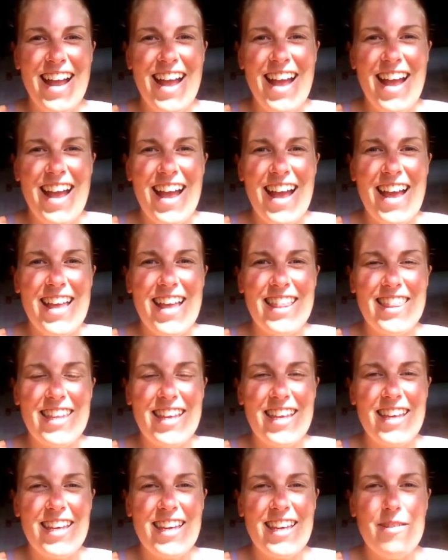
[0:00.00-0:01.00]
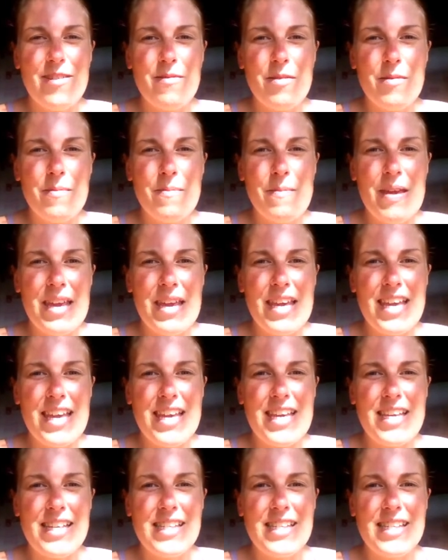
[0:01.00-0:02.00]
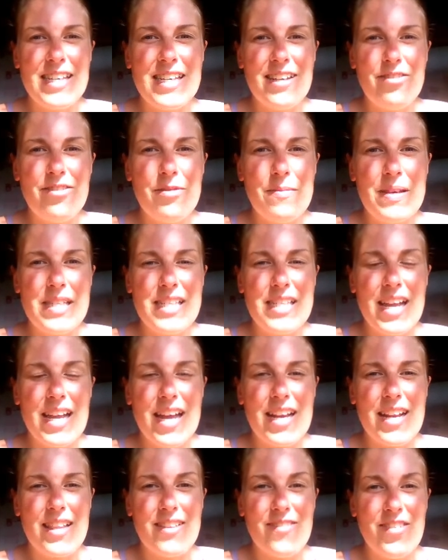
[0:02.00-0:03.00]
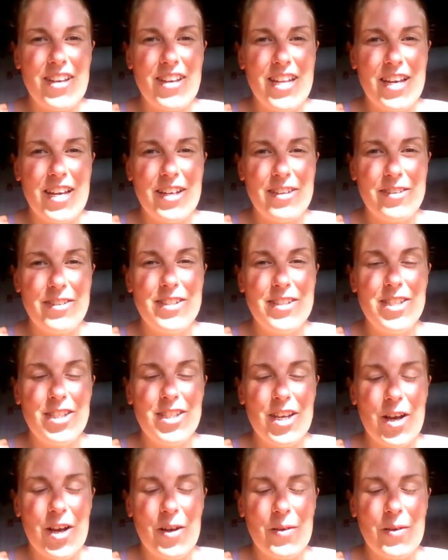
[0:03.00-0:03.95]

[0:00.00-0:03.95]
I think it would make it easier for me to edit the video, so